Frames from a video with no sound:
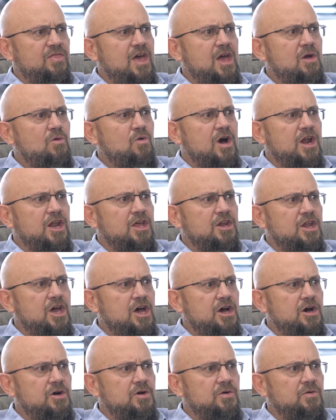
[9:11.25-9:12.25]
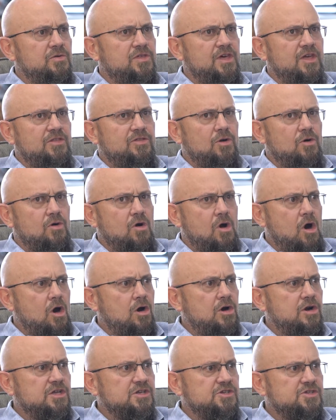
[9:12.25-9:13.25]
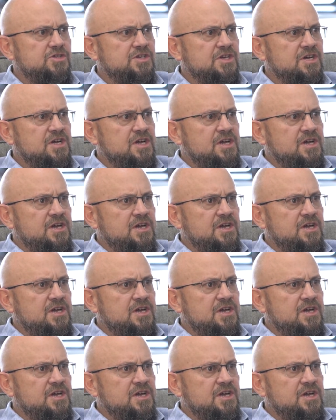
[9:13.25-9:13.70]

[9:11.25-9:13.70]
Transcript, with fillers: They want to know that their artist